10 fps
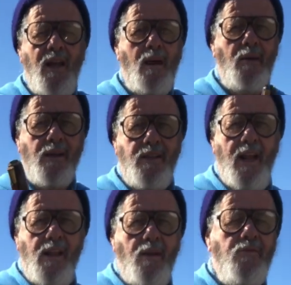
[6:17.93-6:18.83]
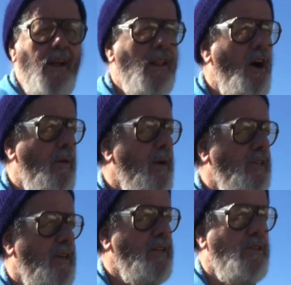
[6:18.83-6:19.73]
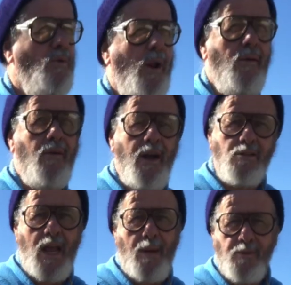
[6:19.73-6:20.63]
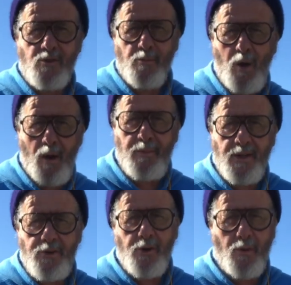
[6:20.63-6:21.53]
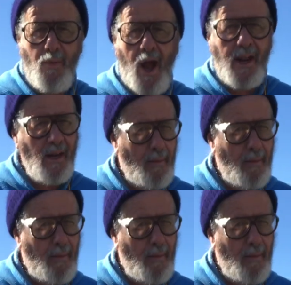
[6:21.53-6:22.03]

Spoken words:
about the India Flintlock muskets and whatever else happens to pop into your mind.